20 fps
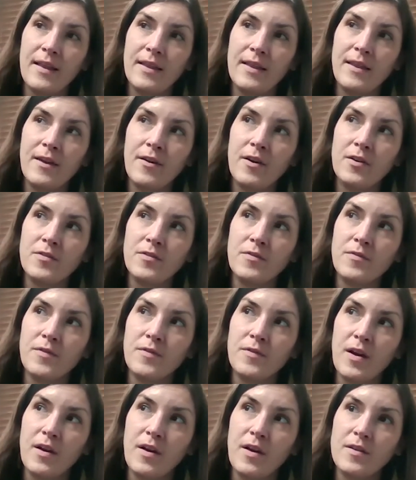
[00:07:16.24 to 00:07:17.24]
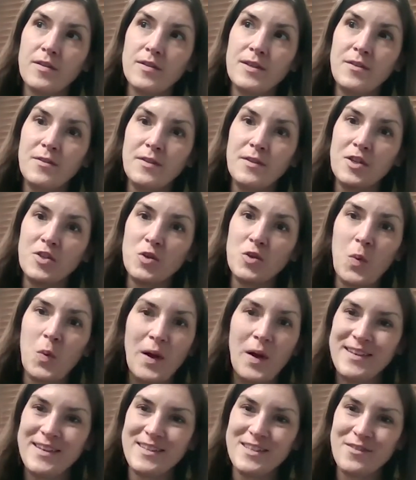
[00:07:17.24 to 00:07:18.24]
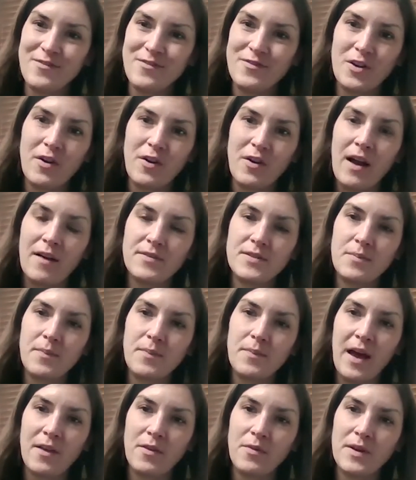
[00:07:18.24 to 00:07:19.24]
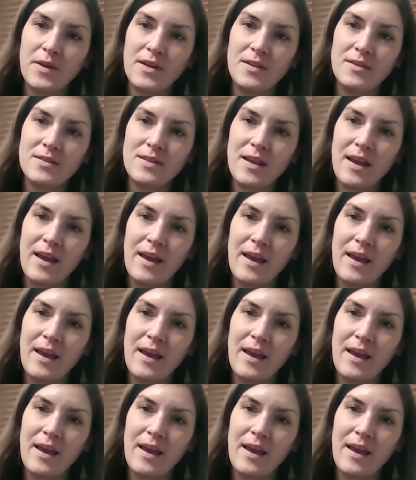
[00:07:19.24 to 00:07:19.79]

There are nearly 20 different crafts and pathways